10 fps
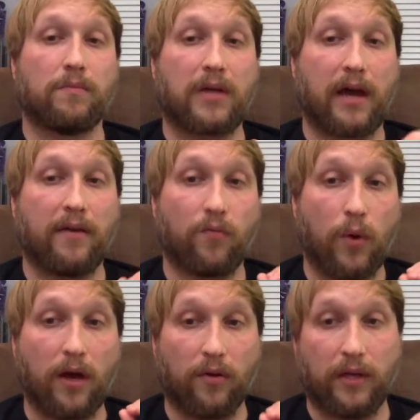kind of
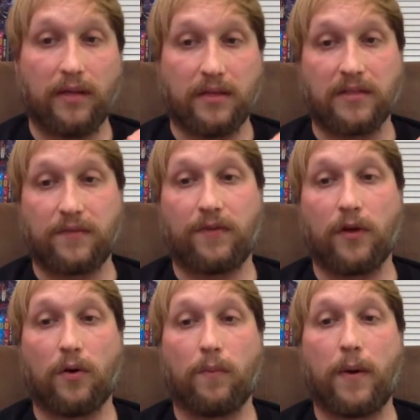well in this
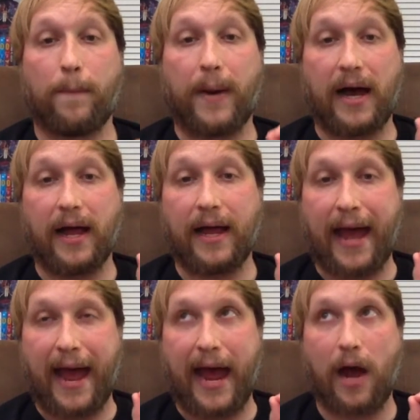film by
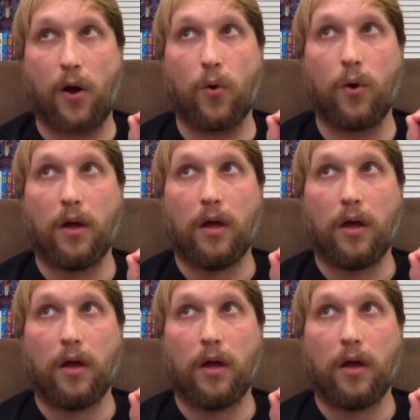how